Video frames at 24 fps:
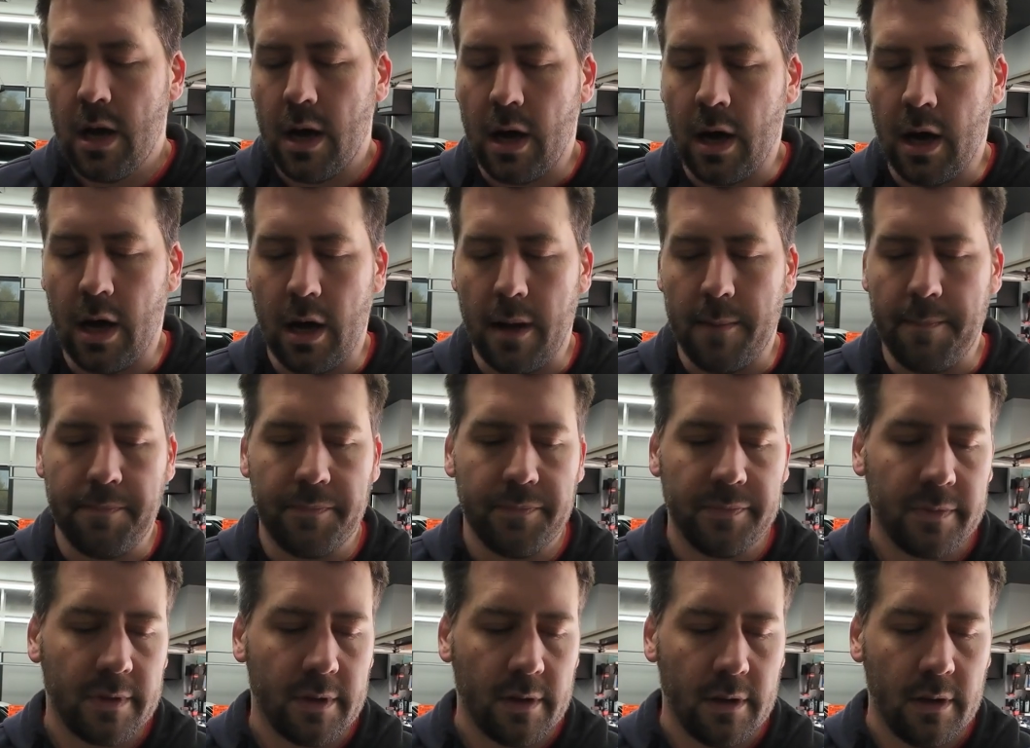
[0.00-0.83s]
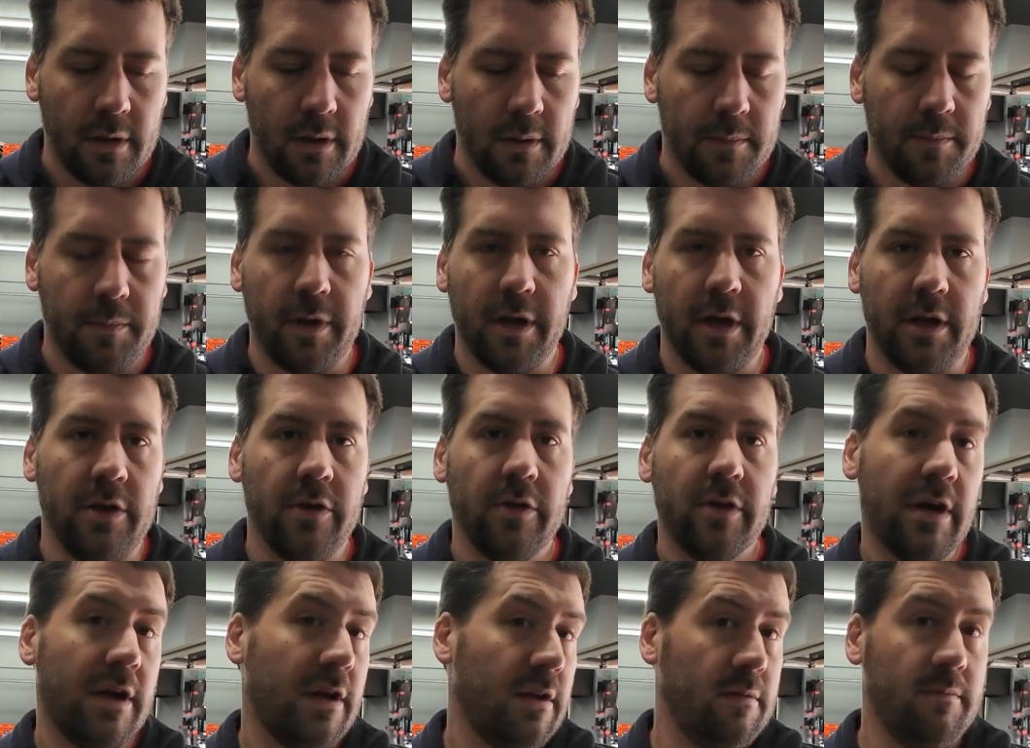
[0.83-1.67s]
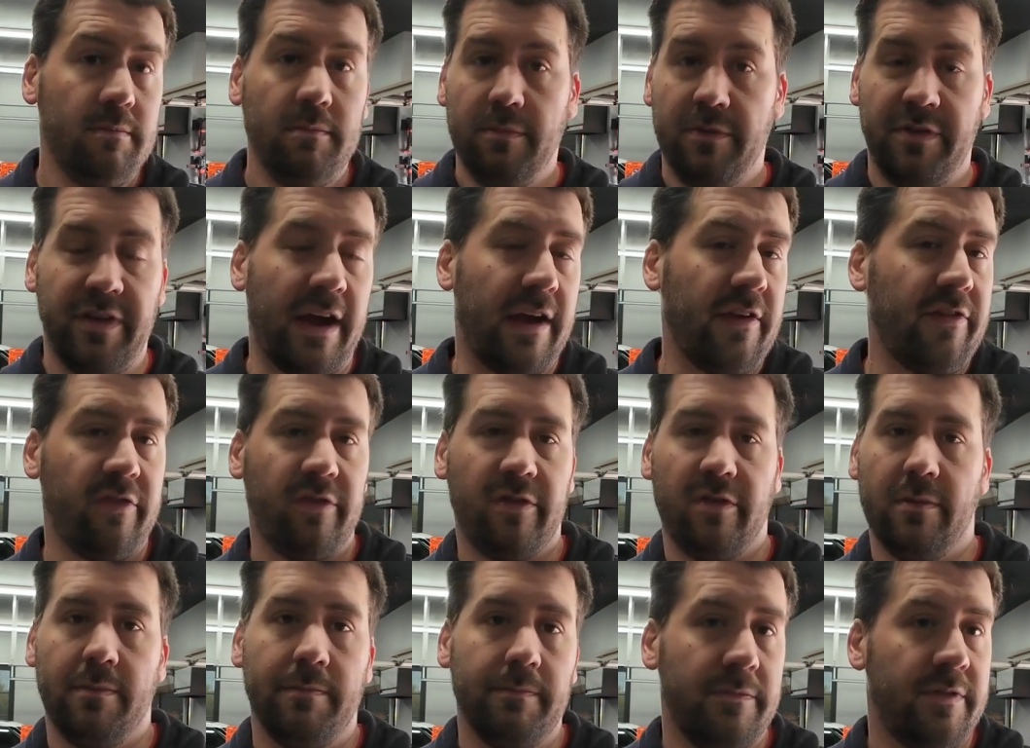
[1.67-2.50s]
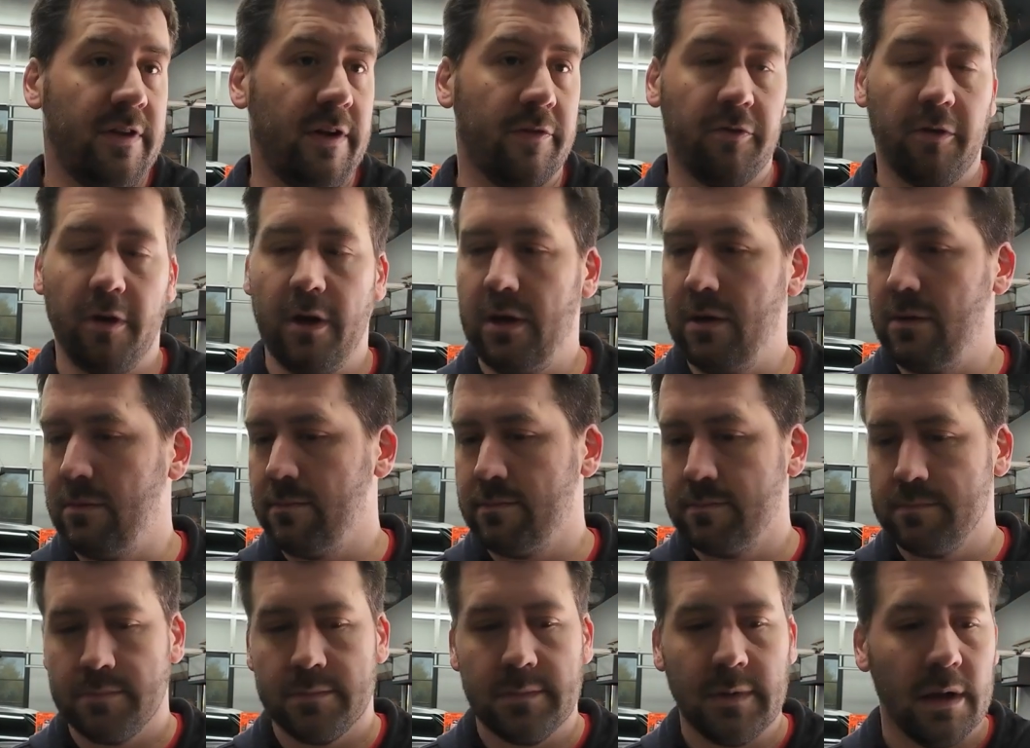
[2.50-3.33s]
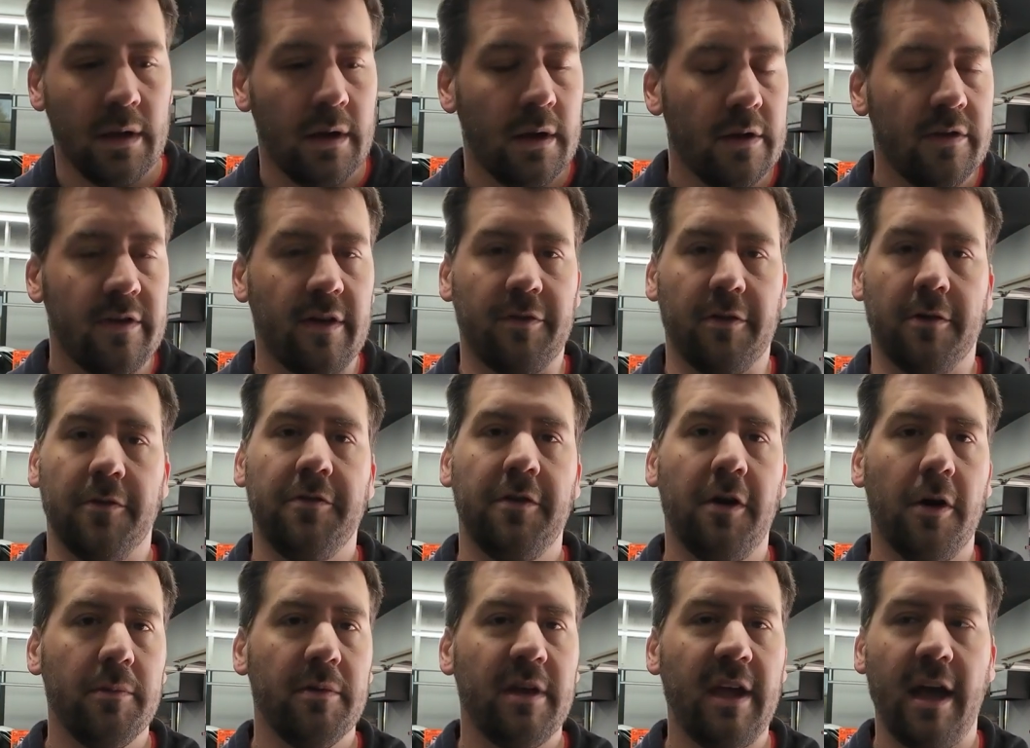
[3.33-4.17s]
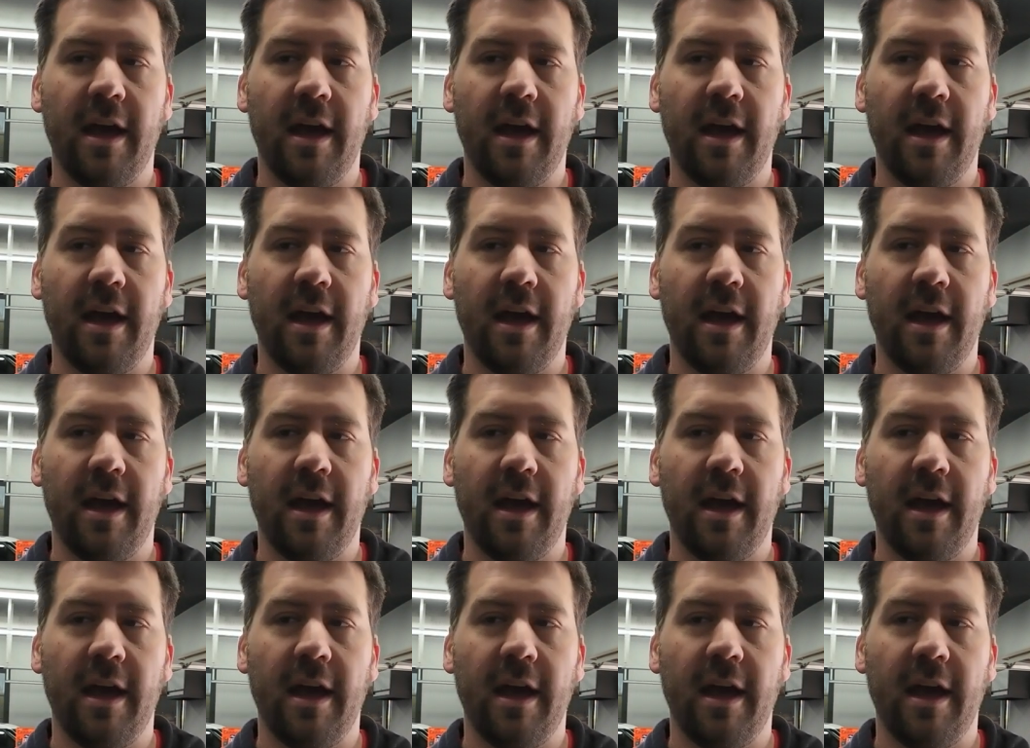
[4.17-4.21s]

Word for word: Um, but you can test different different foam